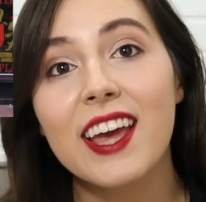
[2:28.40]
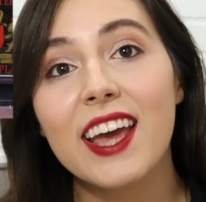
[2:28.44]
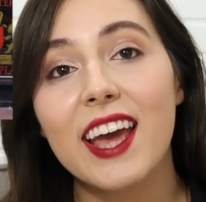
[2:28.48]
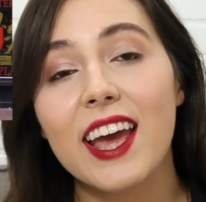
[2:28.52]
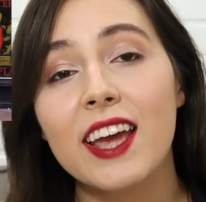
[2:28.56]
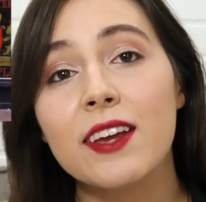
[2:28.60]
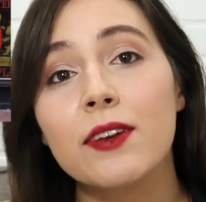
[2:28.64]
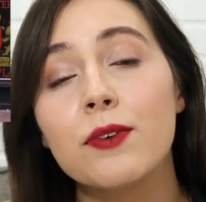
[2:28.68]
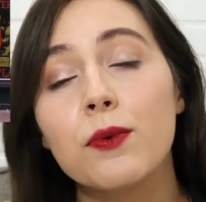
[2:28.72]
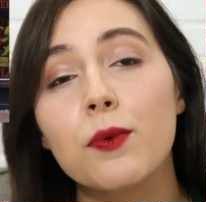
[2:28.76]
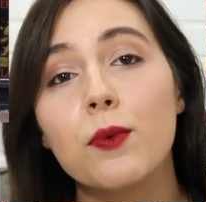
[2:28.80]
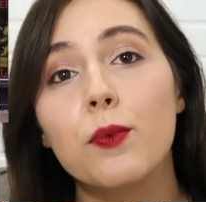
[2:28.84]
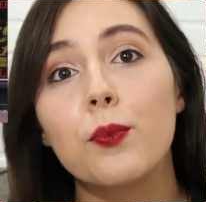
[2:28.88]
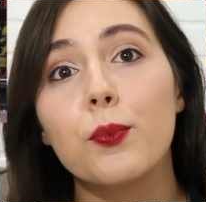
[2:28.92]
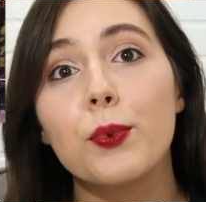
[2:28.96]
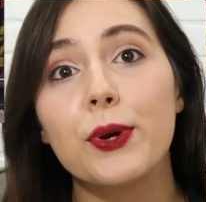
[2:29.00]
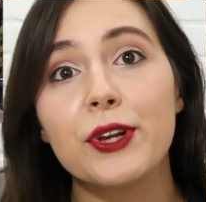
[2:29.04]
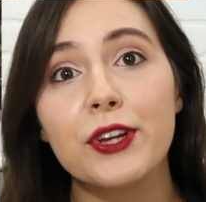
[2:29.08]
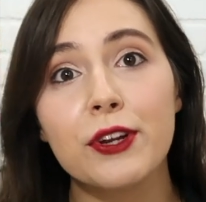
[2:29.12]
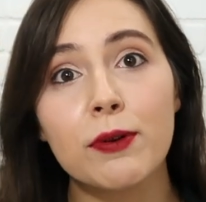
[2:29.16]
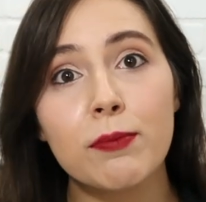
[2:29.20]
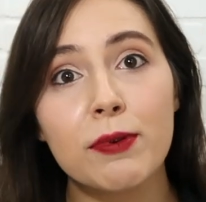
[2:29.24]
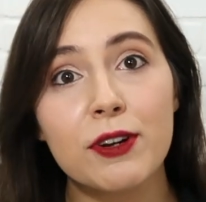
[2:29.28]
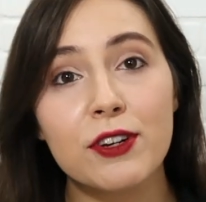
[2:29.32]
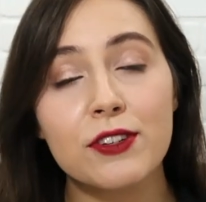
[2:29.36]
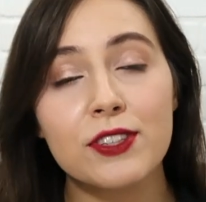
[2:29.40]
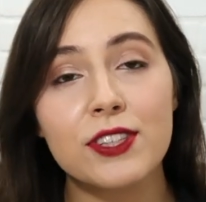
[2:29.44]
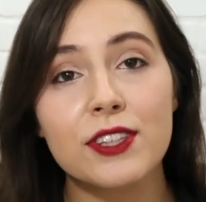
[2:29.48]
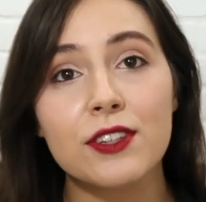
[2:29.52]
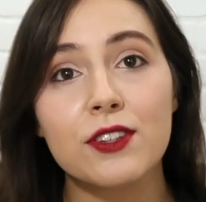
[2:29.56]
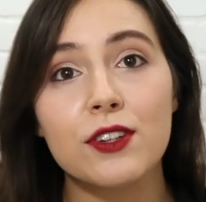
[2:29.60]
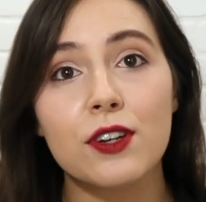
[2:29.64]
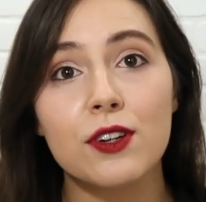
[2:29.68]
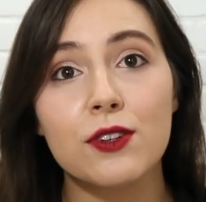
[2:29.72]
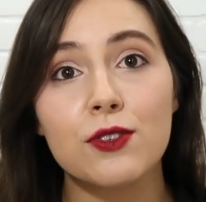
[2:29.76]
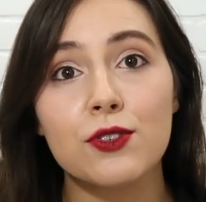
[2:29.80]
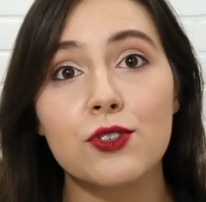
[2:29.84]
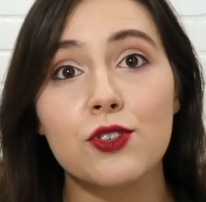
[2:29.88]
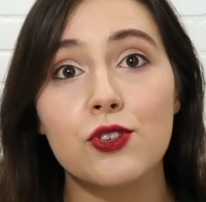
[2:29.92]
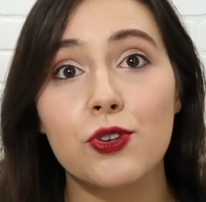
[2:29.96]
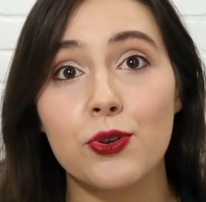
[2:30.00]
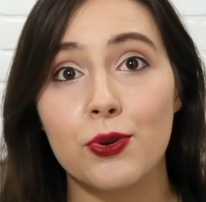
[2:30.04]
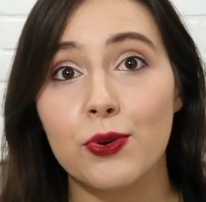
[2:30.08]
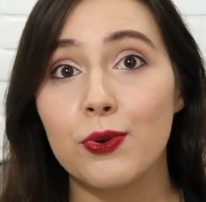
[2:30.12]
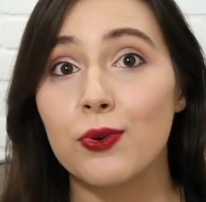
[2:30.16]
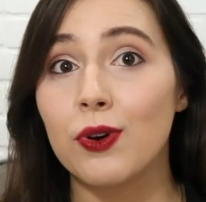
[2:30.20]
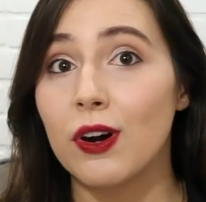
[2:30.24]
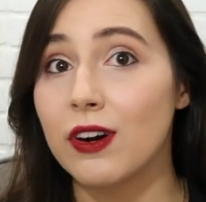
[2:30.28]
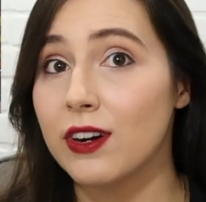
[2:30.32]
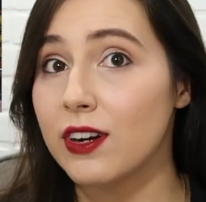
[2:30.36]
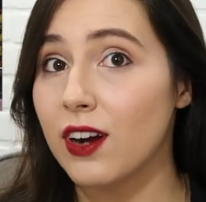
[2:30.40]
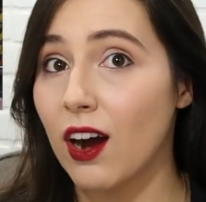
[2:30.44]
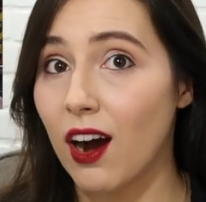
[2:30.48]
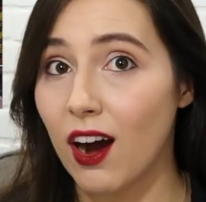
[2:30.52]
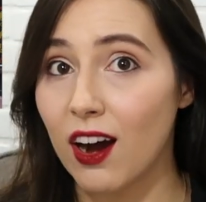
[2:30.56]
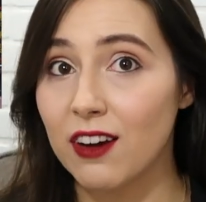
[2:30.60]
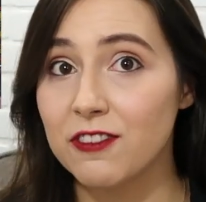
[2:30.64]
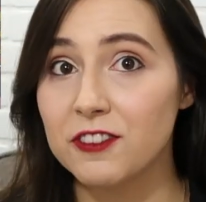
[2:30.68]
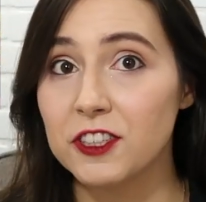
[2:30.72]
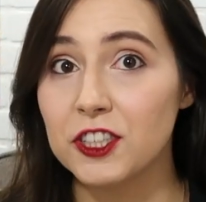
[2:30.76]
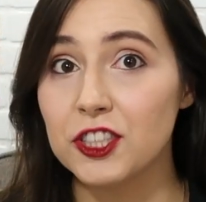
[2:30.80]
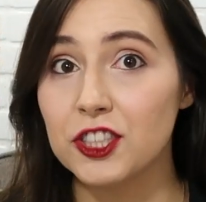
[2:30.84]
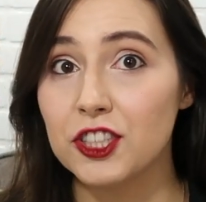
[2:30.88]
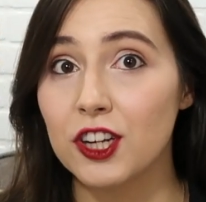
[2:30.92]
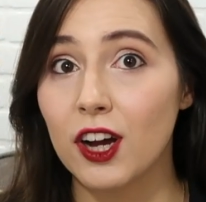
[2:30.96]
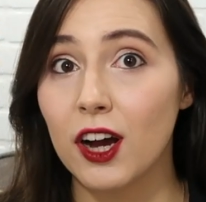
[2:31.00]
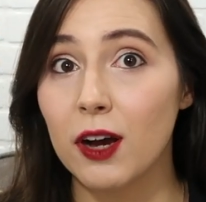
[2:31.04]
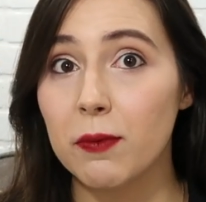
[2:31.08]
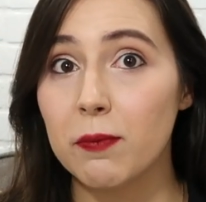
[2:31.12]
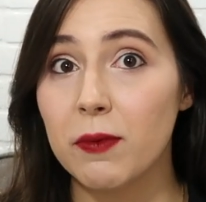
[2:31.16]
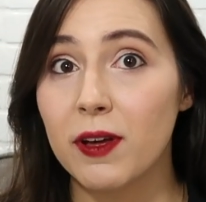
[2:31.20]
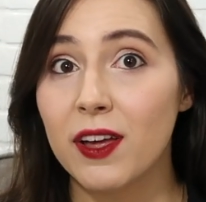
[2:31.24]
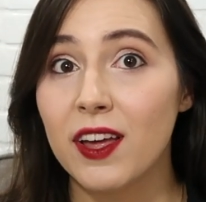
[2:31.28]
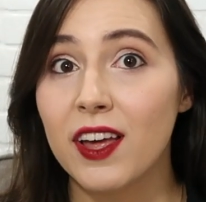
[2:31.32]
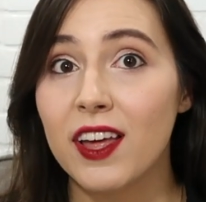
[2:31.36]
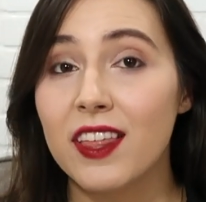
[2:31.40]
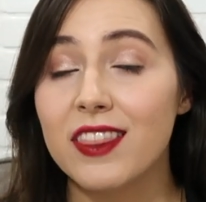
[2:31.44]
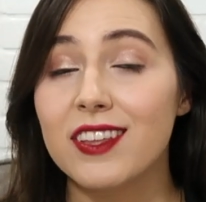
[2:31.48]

And when your person goes to a coffee shop,